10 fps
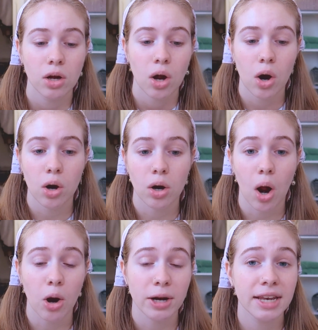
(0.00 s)
her
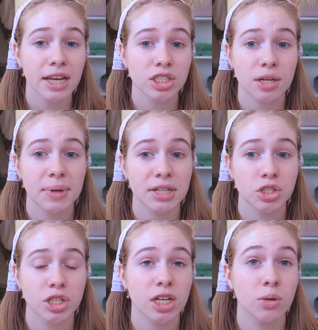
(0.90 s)
heart condition means
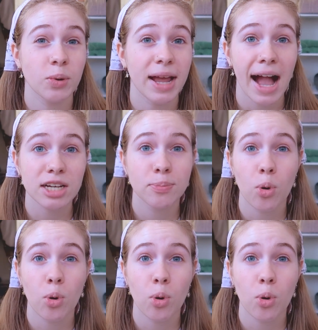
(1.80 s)
she could react